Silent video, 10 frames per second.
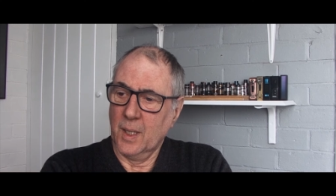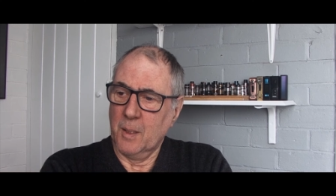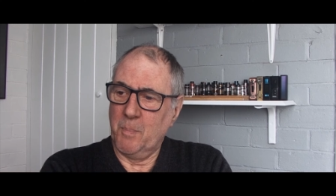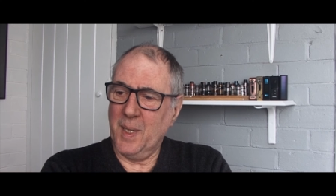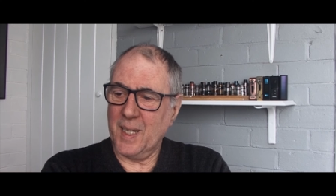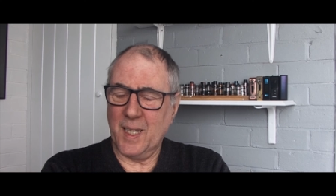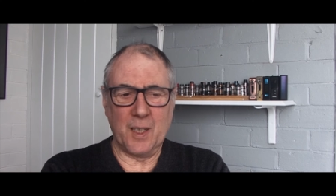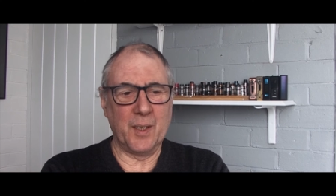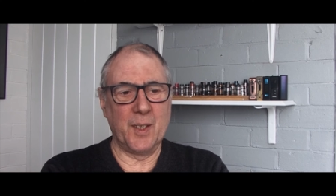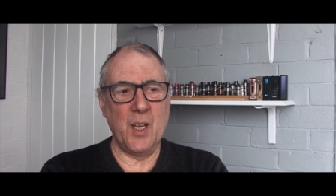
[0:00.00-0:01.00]
basically
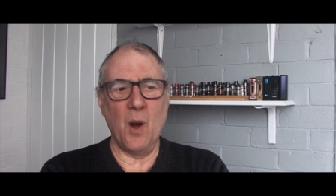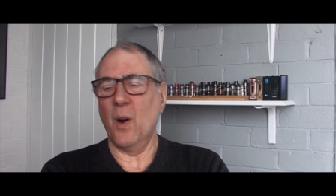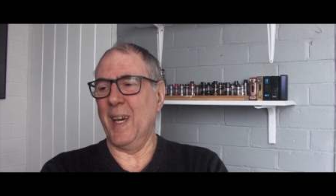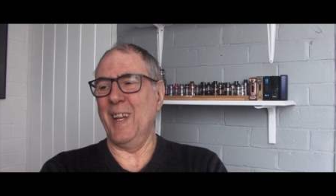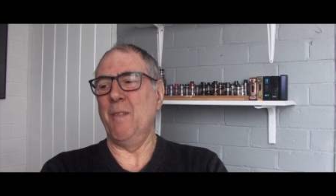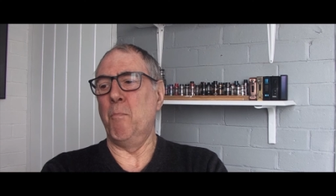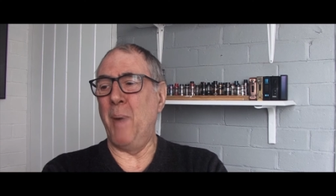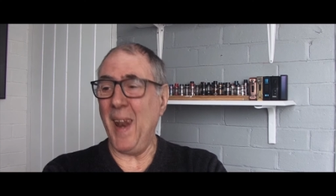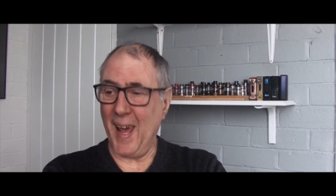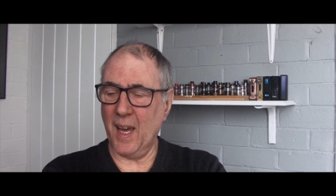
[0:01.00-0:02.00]
because they are getting
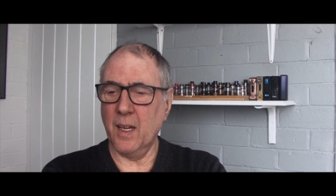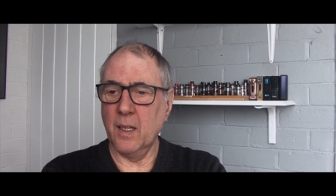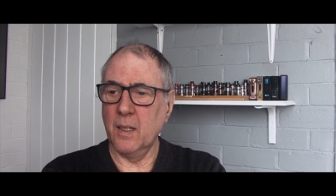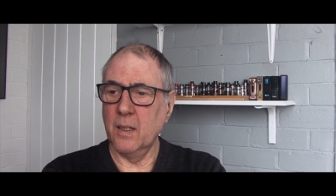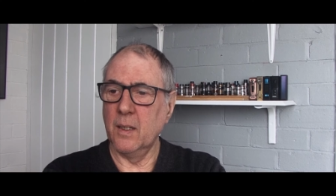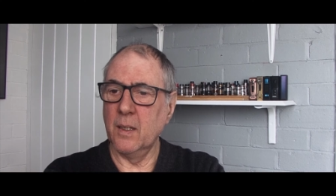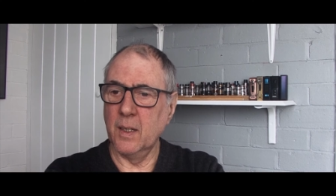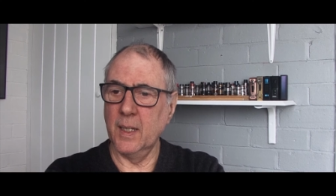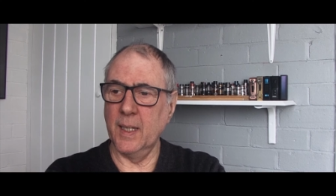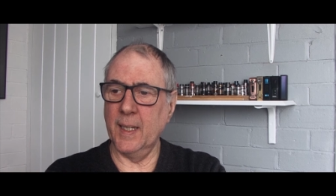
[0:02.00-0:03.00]
better.
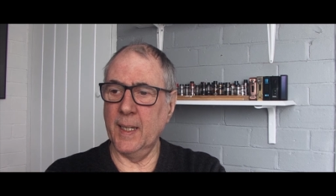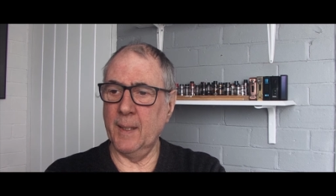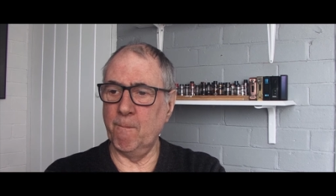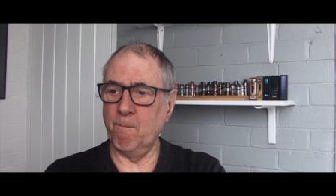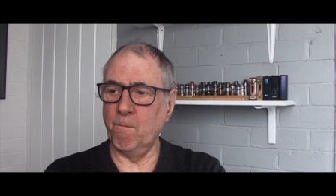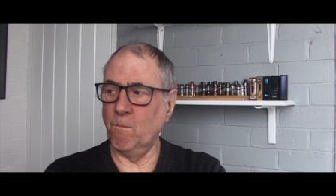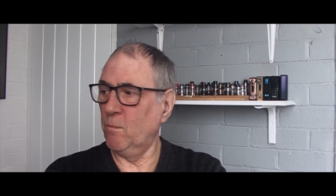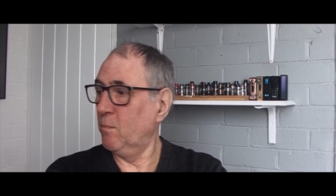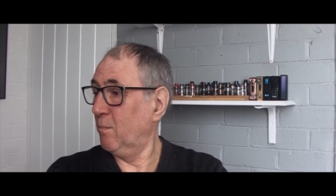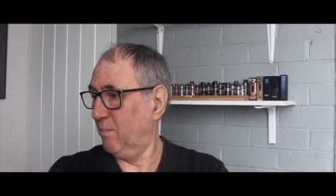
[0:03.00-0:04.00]
Um,
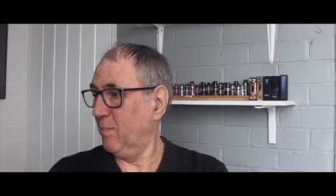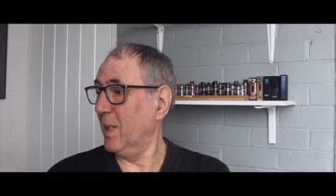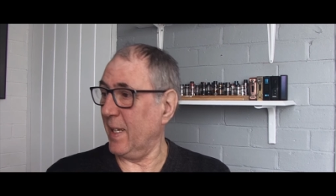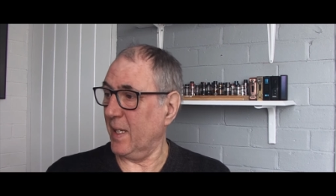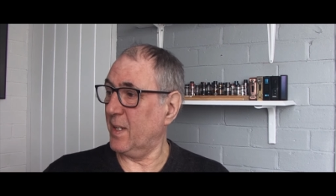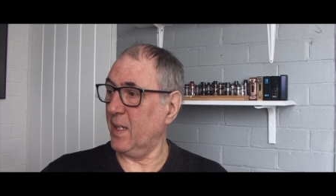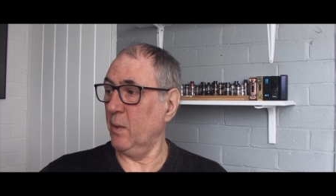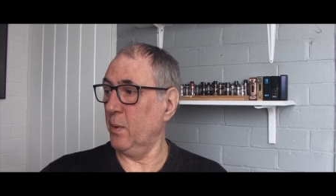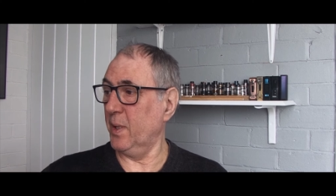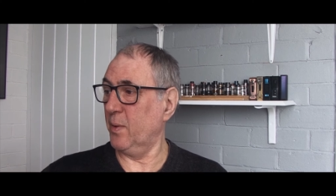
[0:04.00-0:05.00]
like I say
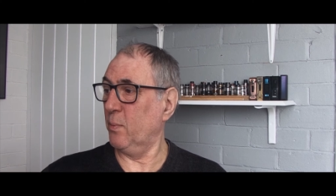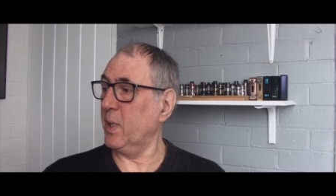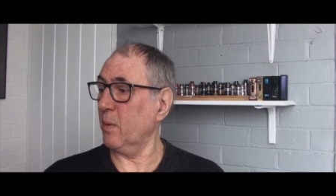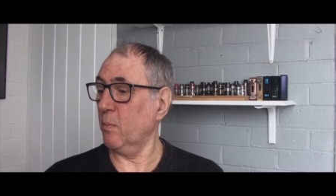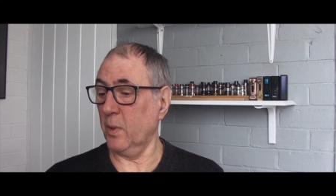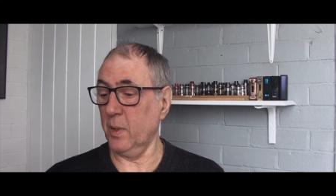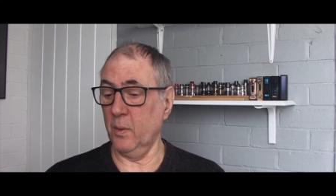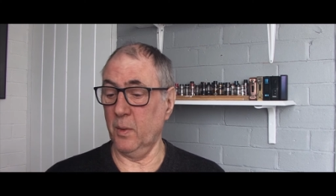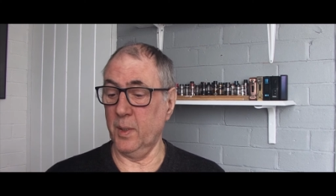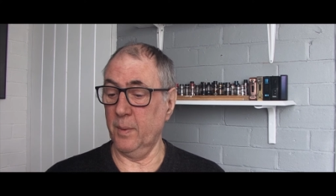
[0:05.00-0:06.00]
with this recent one, you
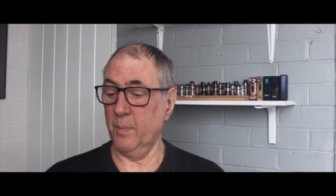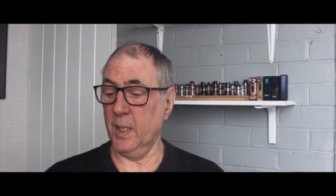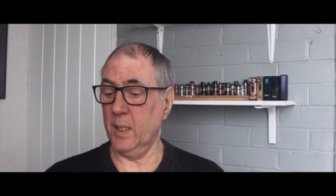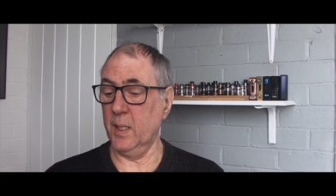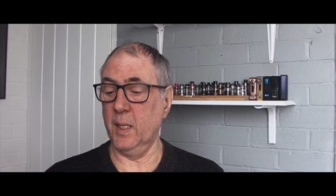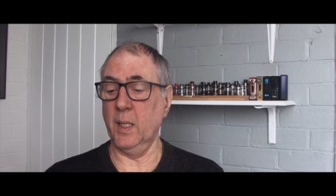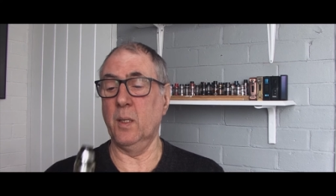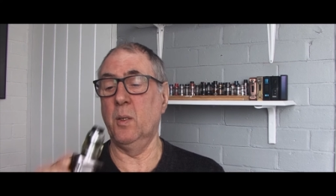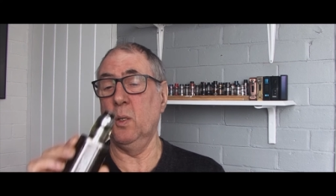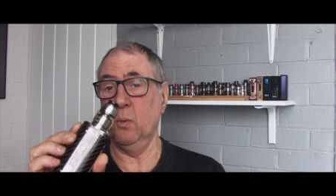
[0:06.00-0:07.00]
know, the, the
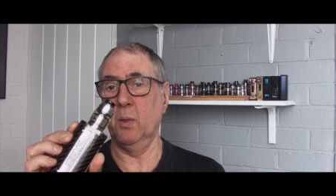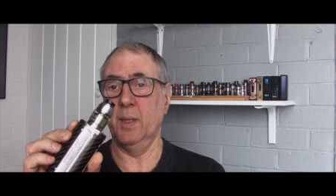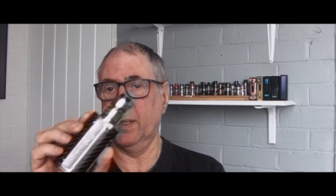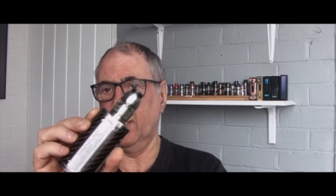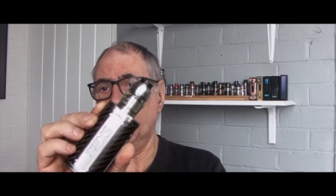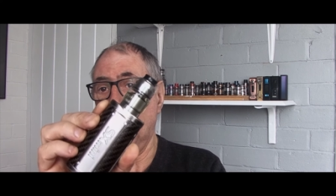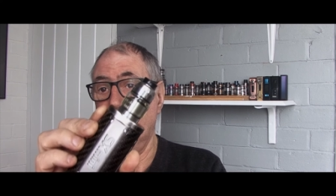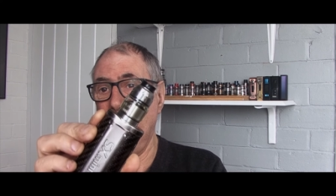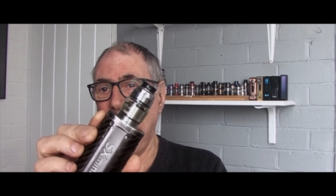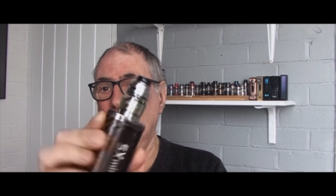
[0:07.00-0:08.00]
intake dual is a
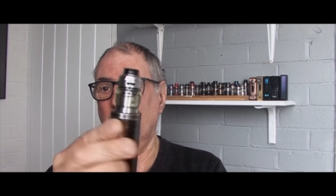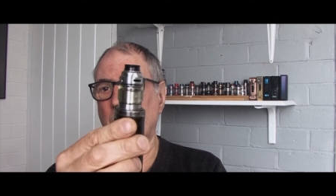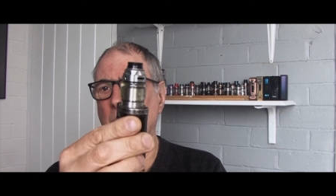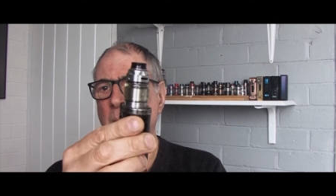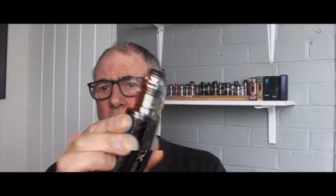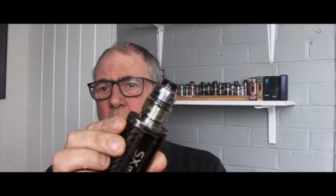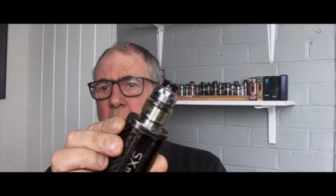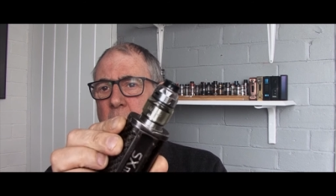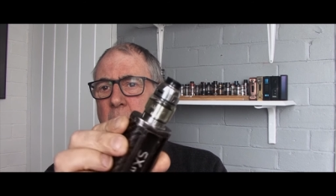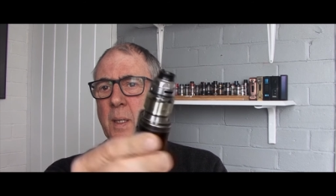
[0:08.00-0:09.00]
top airflow
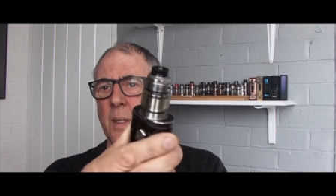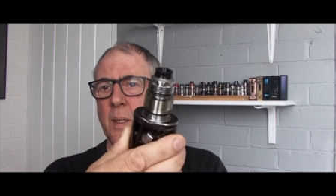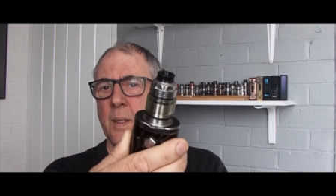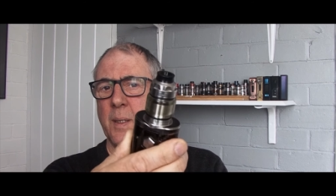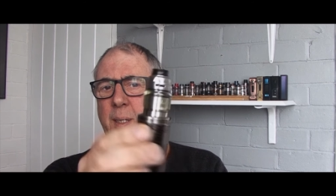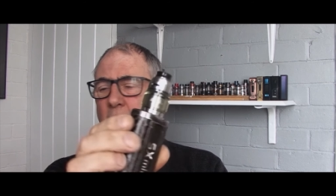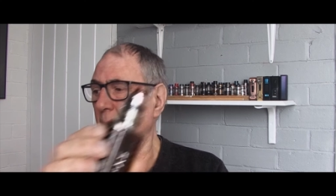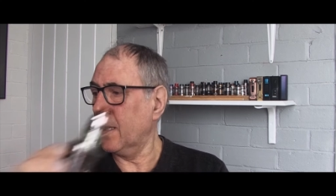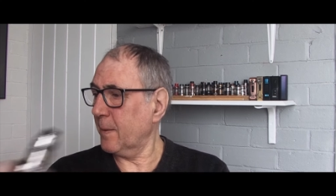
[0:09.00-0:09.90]
tank.